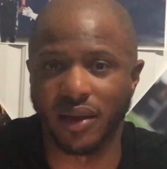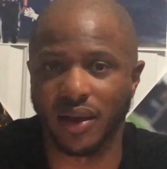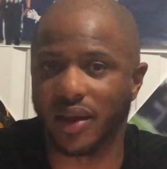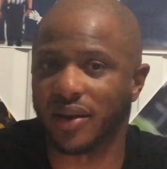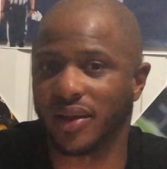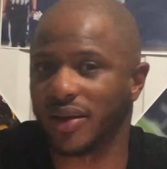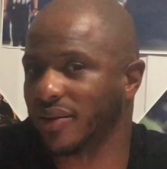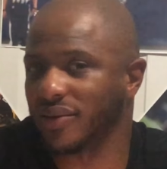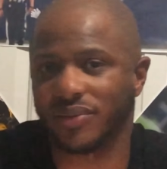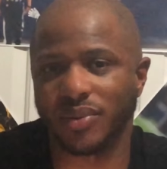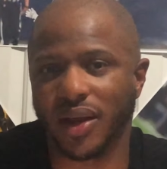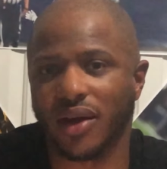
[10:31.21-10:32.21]
And then
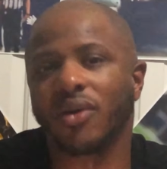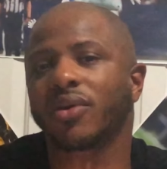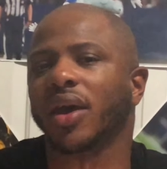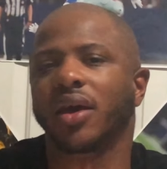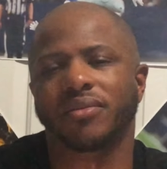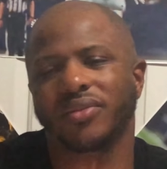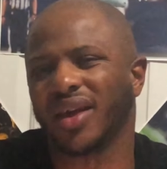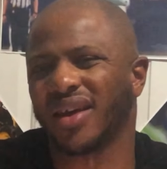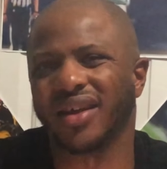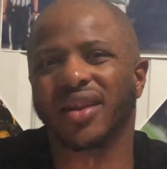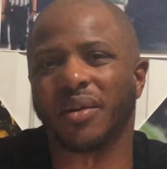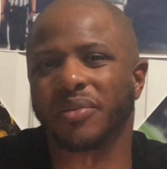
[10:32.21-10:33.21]
just be like, okay,
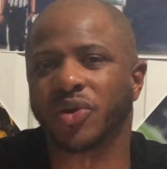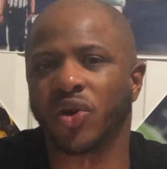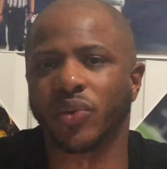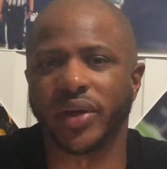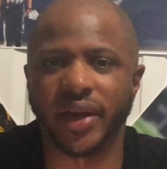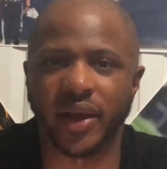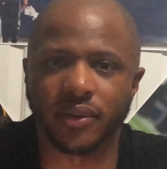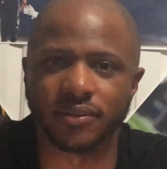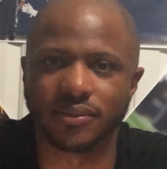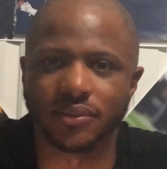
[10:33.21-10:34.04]
yeah, I'm going to go in now.